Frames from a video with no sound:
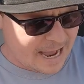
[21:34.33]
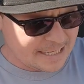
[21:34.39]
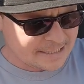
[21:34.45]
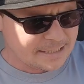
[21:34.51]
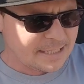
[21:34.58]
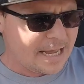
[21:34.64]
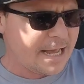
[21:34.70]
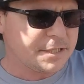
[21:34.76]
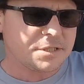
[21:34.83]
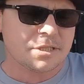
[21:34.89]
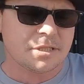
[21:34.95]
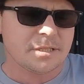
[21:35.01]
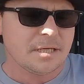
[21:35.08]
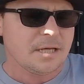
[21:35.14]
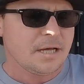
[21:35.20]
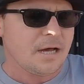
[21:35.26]
acid
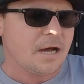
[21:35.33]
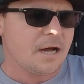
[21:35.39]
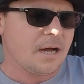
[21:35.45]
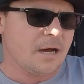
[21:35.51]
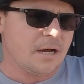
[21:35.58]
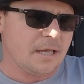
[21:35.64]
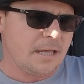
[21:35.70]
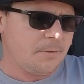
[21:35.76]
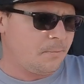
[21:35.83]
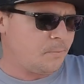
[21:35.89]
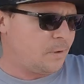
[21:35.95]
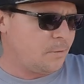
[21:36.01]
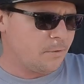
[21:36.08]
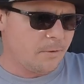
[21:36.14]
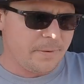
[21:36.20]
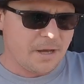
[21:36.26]
etched.
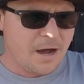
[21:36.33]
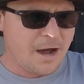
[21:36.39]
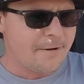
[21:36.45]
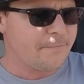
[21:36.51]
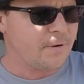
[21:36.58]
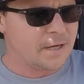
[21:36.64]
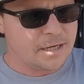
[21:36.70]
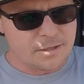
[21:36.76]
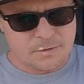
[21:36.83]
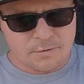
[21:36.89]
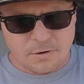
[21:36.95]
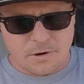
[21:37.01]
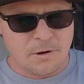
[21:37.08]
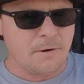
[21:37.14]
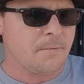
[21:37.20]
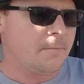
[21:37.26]
We will be offering it
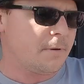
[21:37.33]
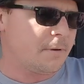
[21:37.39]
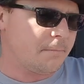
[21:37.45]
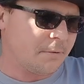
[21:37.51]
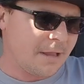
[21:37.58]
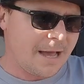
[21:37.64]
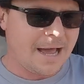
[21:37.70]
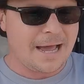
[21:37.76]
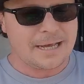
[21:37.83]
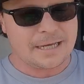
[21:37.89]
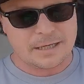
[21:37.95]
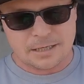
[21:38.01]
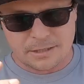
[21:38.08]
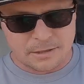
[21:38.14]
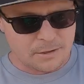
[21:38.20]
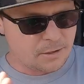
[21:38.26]
chrome, black,
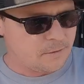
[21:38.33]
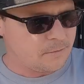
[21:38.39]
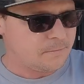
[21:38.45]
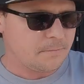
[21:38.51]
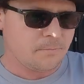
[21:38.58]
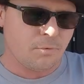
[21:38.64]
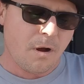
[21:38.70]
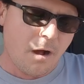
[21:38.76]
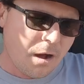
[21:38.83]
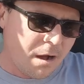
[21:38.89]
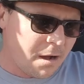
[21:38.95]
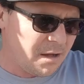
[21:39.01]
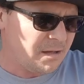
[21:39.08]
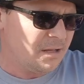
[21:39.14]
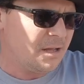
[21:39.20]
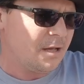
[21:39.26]
you know,
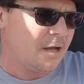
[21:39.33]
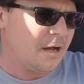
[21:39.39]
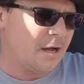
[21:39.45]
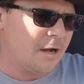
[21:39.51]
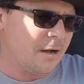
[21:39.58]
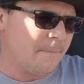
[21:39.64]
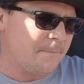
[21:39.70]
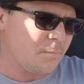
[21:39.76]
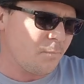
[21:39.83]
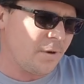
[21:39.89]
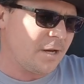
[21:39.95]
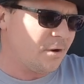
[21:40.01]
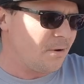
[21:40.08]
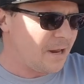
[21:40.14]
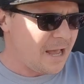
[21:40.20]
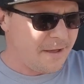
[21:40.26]
raw. We
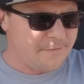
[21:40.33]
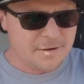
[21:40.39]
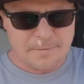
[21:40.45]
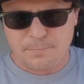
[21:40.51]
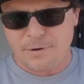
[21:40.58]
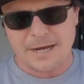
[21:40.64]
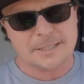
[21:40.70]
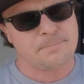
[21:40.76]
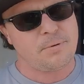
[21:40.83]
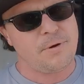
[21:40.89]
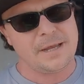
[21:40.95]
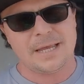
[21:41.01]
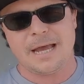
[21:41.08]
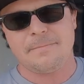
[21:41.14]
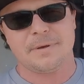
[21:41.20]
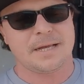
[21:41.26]
don't have any price
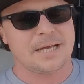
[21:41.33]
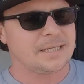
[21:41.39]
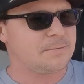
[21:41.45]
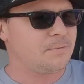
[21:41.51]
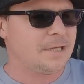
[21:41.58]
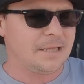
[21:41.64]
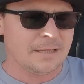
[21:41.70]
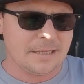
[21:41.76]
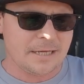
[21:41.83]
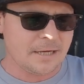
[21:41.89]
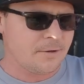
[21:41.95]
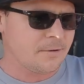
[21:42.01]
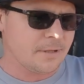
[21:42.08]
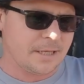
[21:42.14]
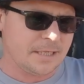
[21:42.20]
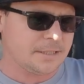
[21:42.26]
point yet because we
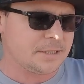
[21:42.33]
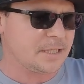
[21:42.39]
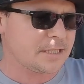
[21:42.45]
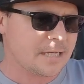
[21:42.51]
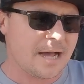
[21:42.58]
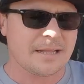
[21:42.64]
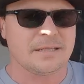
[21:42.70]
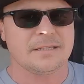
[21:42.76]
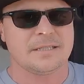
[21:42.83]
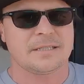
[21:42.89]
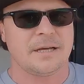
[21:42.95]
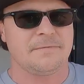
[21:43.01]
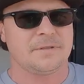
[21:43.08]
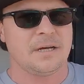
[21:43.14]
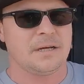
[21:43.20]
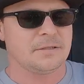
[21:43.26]
literally just got this
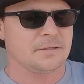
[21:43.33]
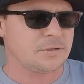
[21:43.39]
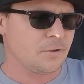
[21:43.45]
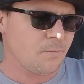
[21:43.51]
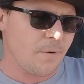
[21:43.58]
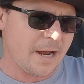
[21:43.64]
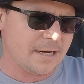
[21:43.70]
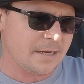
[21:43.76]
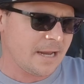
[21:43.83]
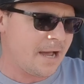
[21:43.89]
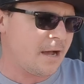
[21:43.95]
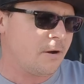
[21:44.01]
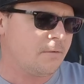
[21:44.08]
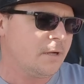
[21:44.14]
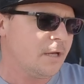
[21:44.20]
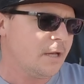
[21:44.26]
stuff done. So right
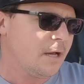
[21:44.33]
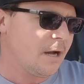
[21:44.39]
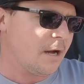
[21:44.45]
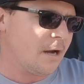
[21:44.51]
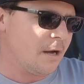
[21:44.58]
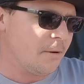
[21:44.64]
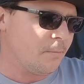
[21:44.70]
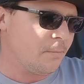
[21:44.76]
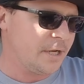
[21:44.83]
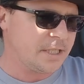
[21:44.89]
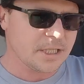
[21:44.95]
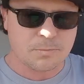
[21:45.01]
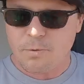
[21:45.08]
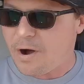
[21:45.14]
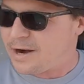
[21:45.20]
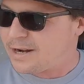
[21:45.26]
now, we
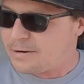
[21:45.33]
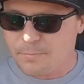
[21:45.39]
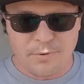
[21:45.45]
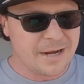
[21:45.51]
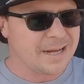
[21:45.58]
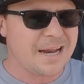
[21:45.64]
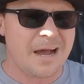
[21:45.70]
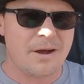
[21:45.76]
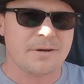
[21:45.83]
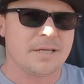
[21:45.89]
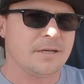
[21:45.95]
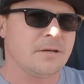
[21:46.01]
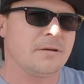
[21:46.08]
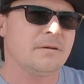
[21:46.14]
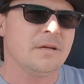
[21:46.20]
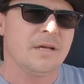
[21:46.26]
just wanted to bring it out
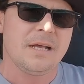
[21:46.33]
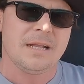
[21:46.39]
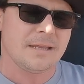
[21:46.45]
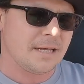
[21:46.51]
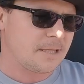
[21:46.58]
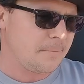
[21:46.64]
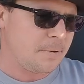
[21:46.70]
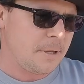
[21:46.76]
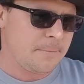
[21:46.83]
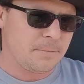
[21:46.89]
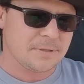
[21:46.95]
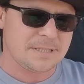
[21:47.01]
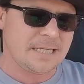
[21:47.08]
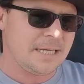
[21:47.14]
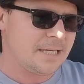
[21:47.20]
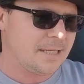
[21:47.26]
here, let the people
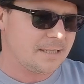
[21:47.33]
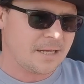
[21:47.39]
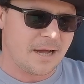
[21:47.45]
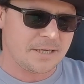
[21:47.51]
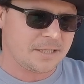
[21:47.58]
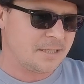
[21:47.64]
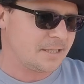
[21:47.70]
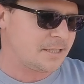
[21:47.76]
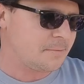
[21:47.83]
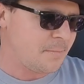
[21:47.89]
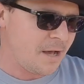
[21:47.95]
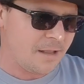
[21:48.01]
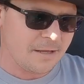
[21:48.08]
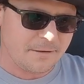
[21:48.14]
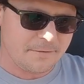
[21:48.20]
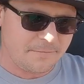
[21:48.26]
see it, touch it,
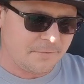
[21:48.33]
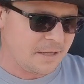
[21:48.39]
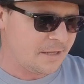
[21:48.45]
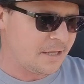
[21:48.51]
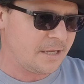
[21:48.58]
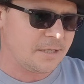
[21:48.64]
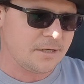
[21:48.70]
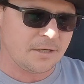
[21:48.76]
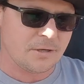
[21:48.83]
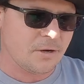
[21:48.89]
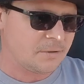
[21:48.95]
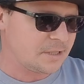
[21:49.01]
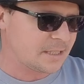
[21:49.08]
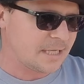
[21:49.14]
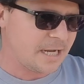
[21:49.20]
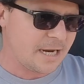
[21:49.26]
smell it, feel it, you
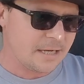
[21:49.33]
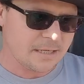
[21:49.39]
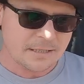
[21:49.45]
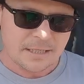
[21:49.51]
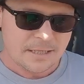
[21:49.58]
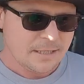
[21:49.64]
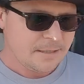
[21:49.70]
know, just kind of,